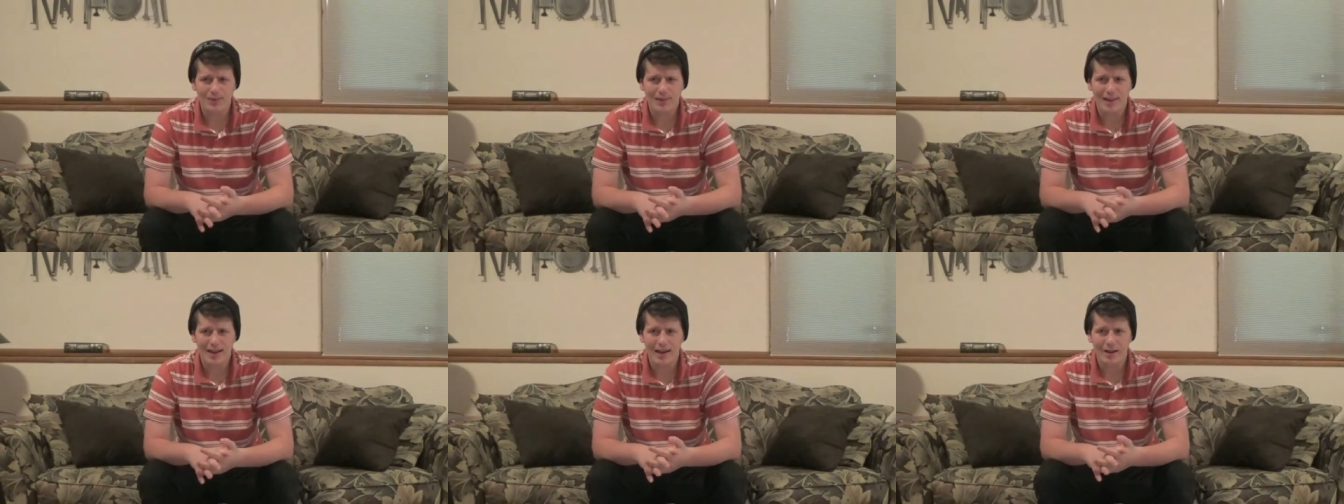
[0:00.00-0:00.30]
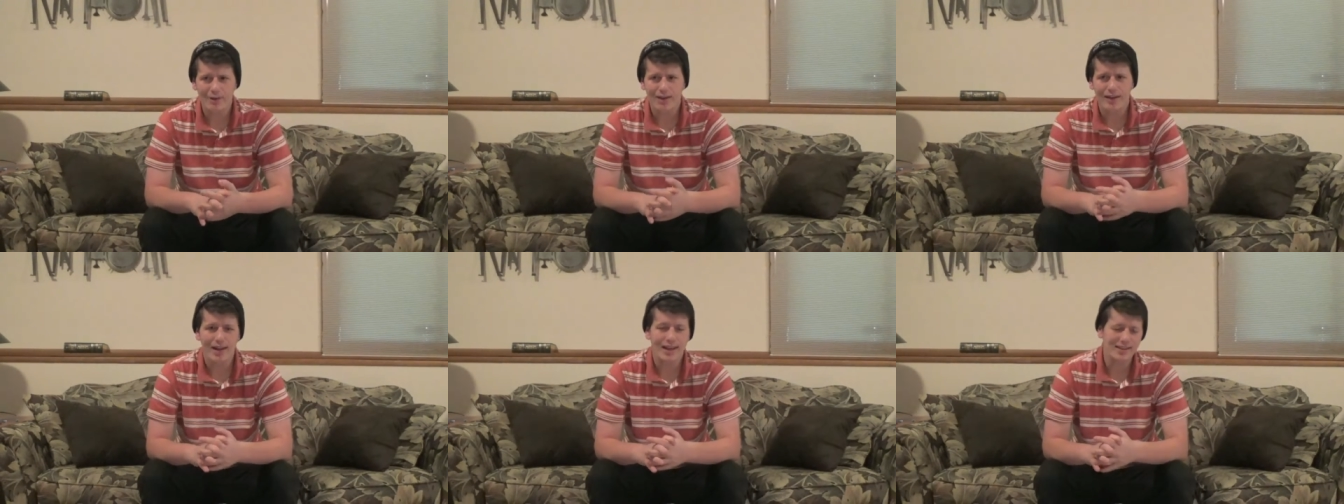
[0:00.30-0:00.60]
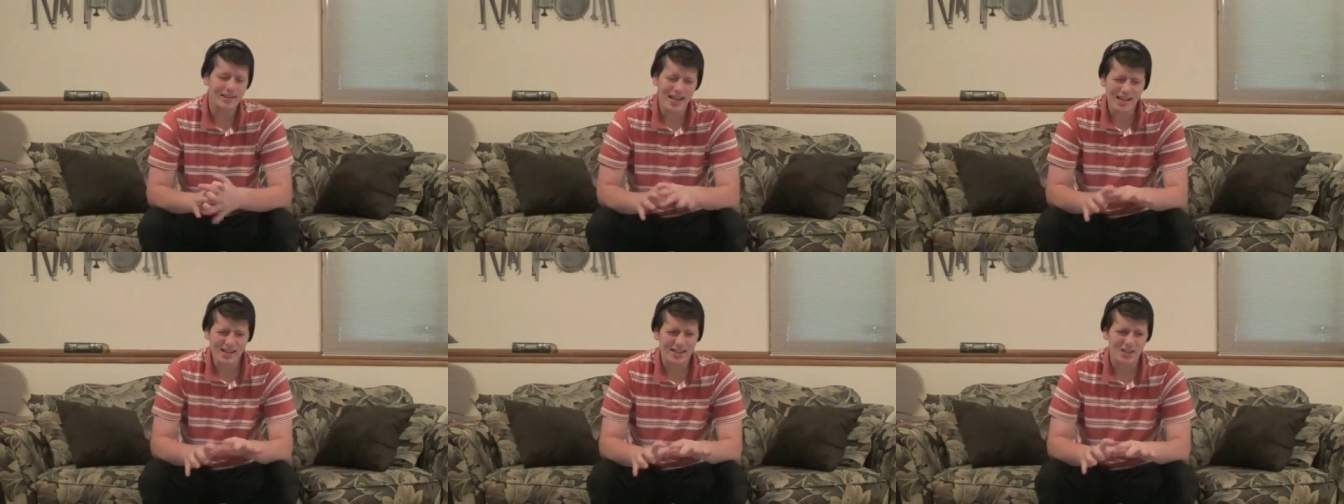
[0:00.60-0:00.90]
but then I
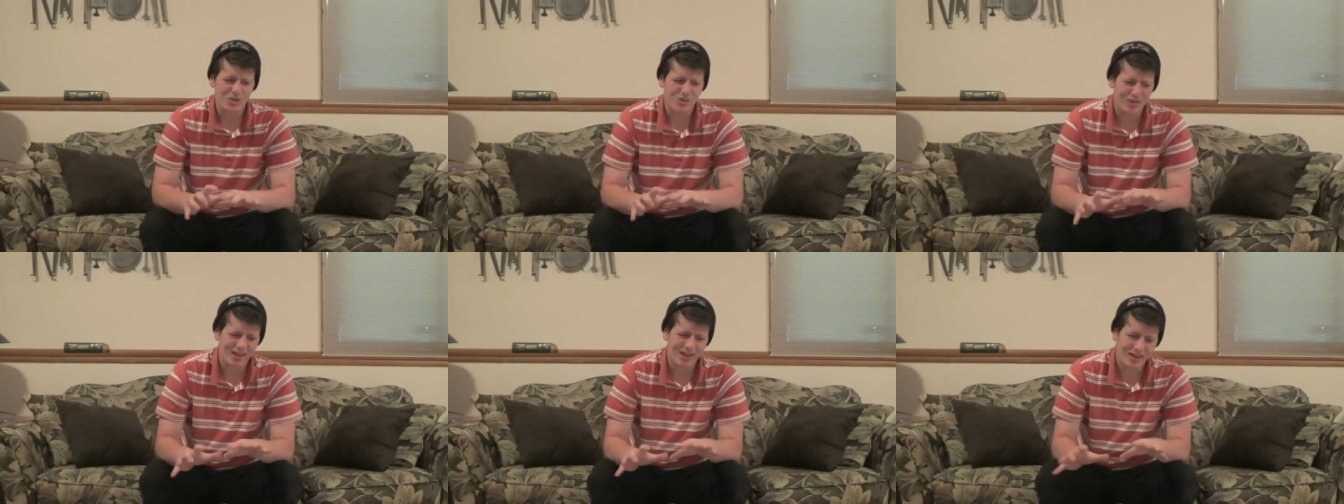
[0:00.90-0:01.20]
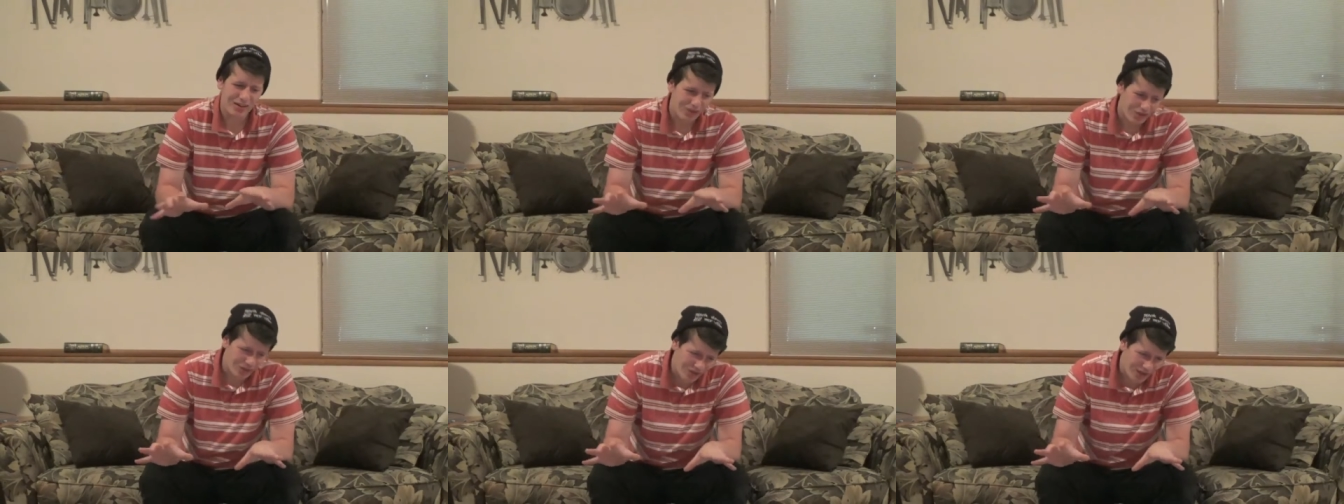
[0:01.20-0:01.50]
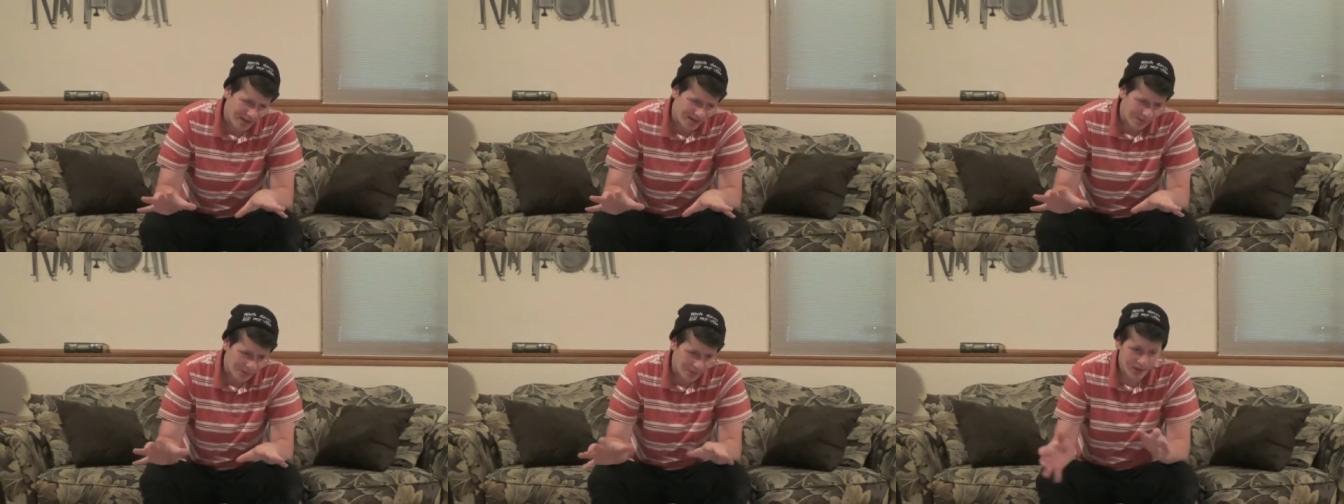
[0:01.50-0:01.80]
realized that didn't really
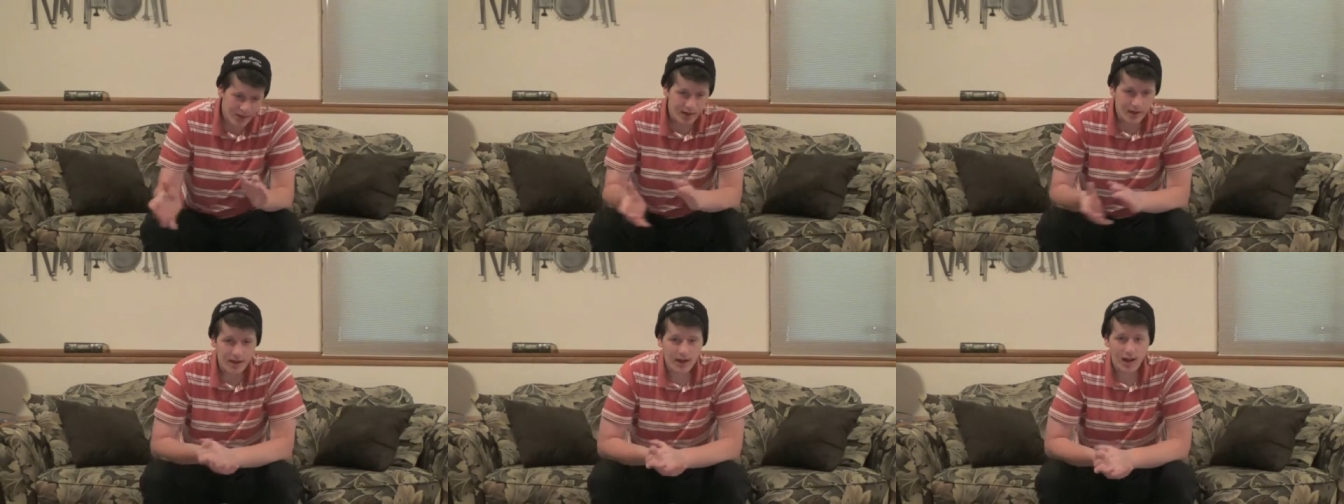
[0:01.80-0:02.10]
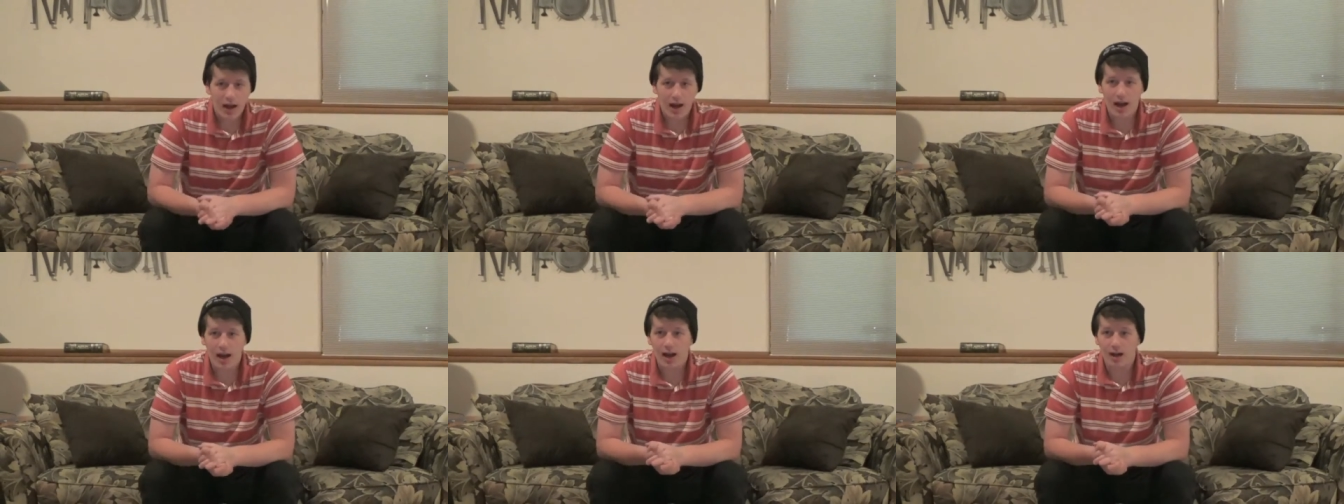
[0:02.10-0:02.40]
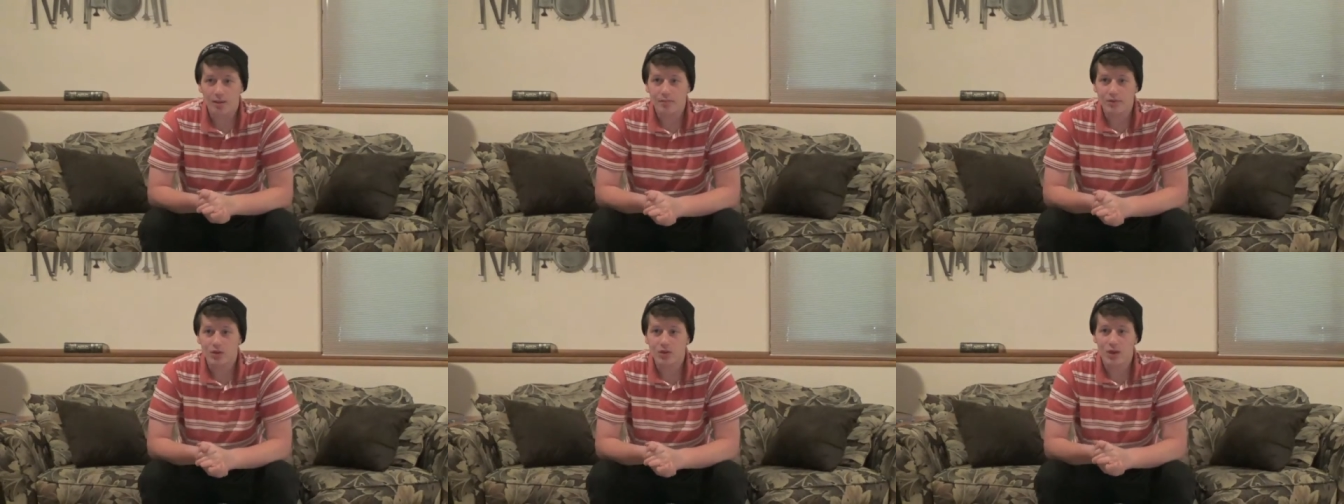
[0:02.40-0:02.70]
fit.
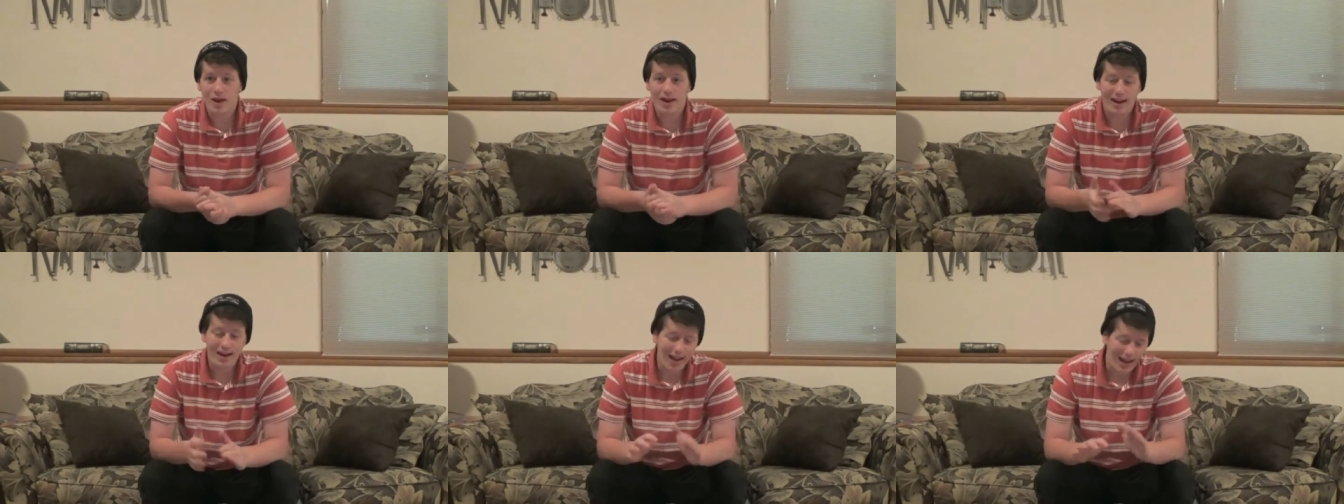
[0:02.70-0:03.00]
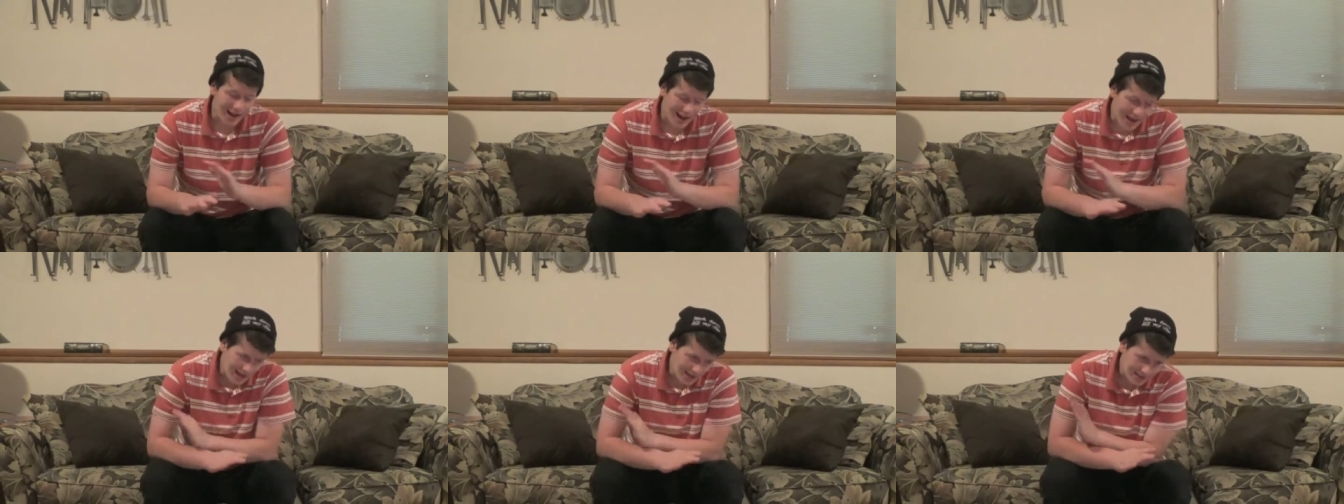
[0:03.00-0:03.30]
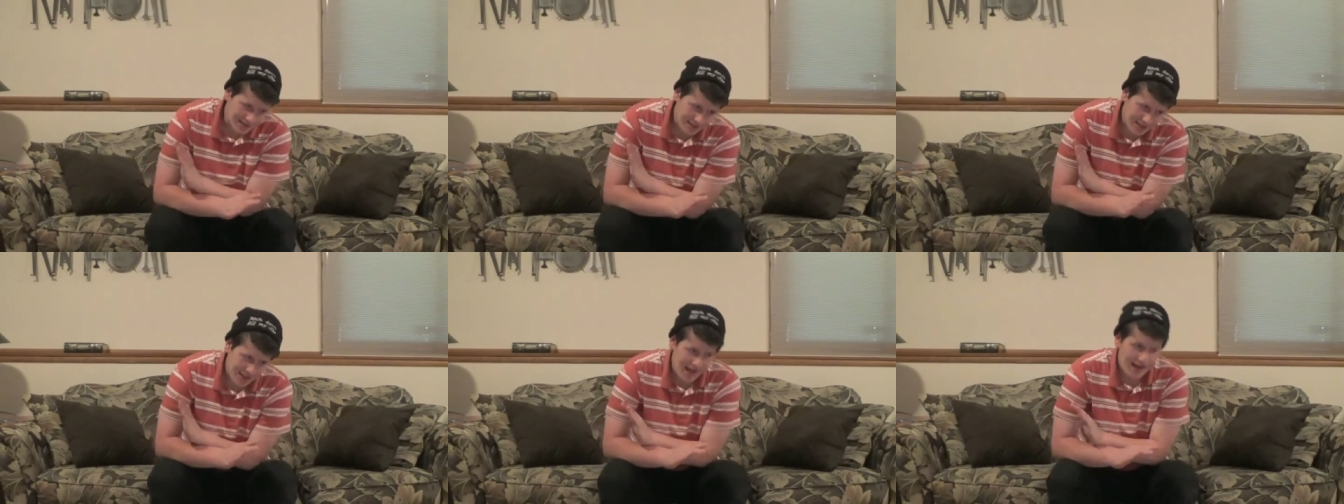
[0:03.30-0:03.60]
So I X'd